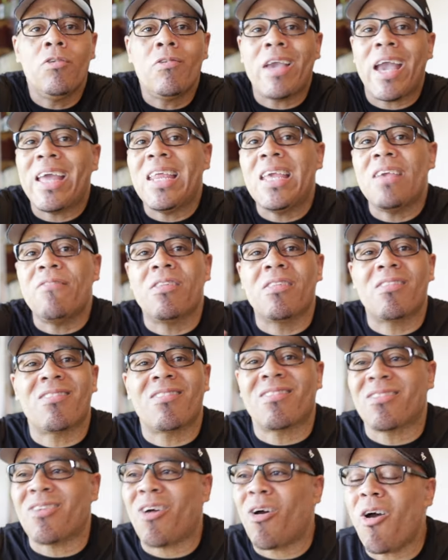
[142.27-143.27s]
You can't even
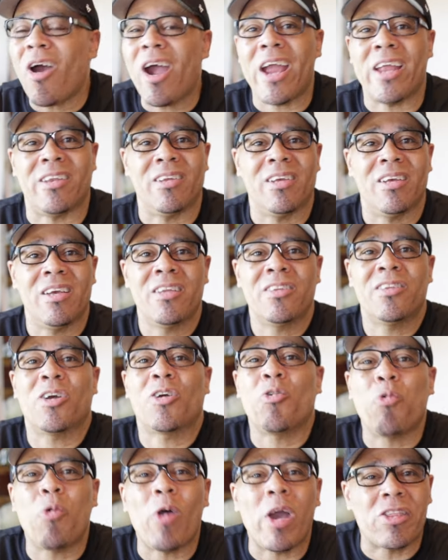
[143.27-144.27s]
start
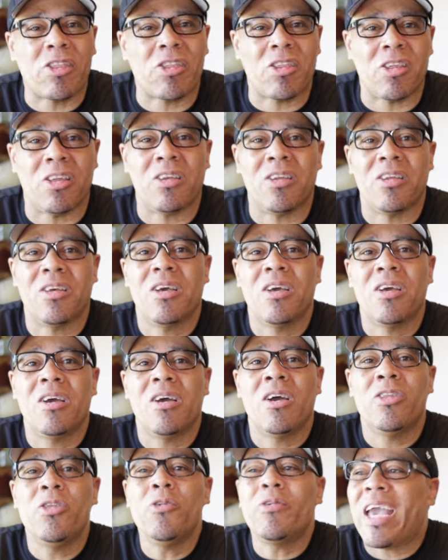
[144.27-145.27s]
to question.
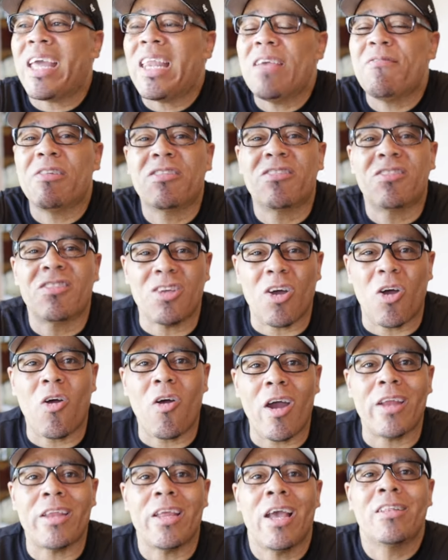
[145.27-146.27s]
You can't even
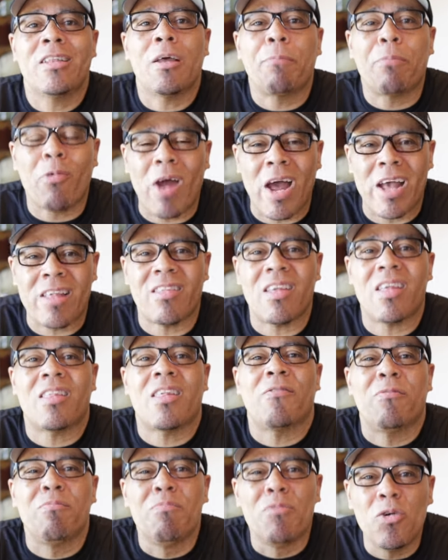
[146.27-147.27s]
start the
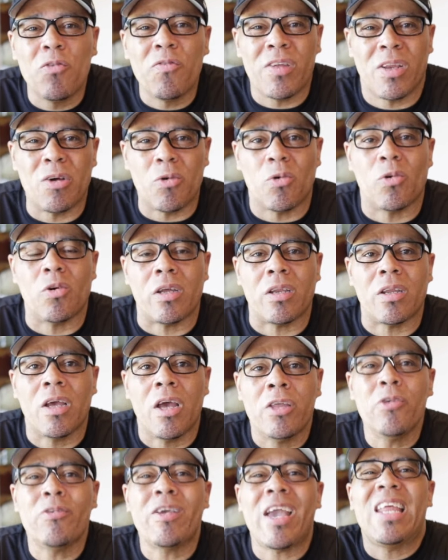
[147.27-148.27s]
process of moving on.
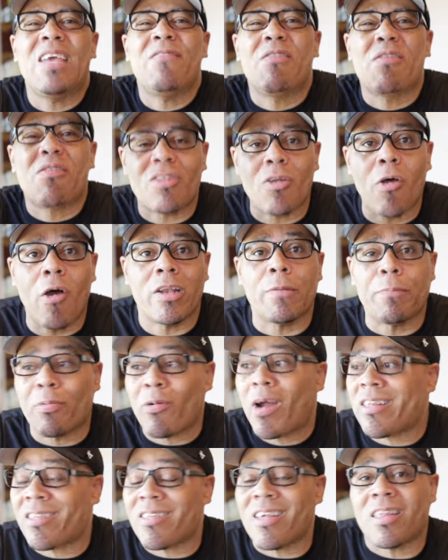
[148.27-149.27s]
You can't even start the
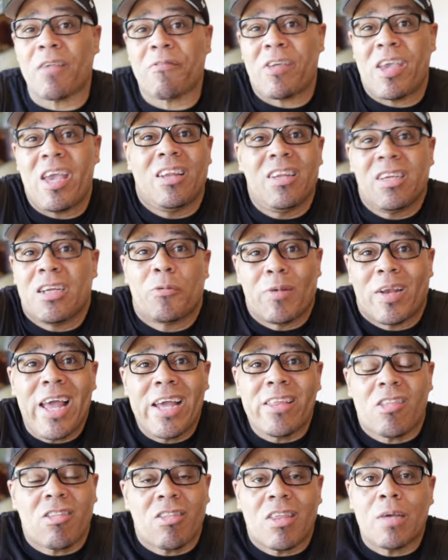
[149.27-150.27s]
process of healing a
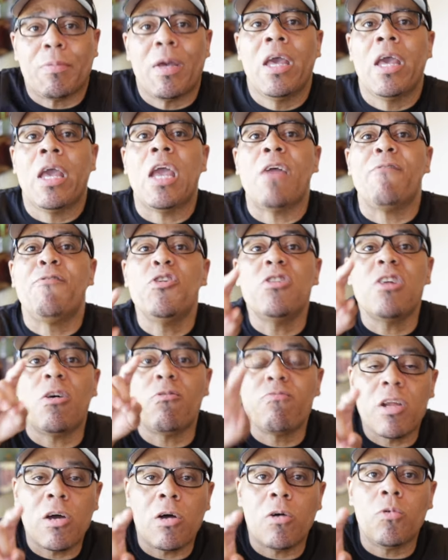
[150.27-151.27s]
relationship if you
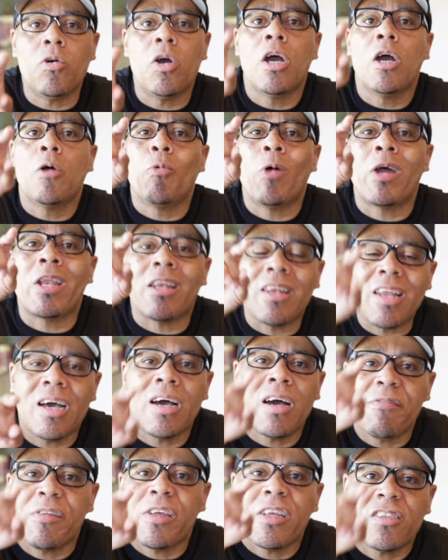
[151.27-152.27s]
don't know what
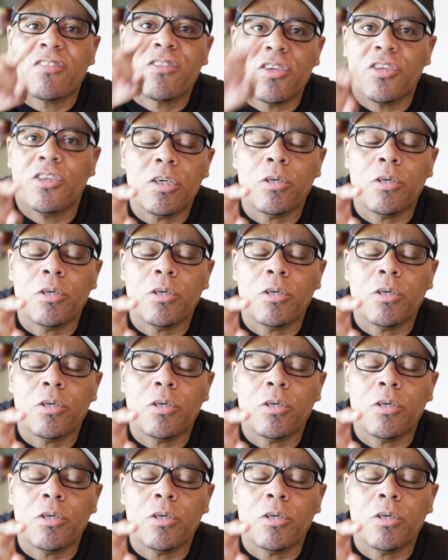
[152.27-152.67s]
love is to